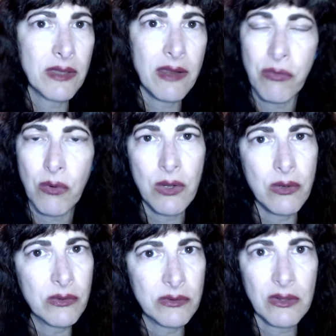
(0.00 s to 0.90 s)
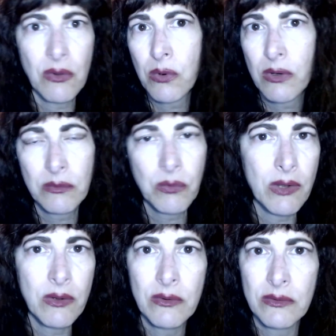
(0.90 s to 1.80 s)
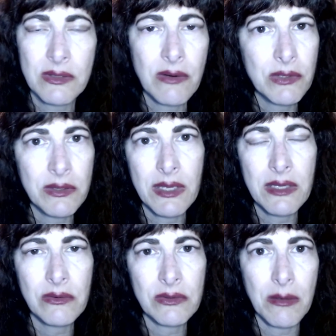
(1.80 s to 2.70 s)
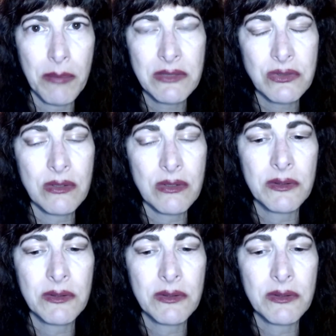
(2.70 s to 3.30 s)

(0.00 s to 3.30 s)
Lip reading: life woes and the world woes and everything using a pendulum.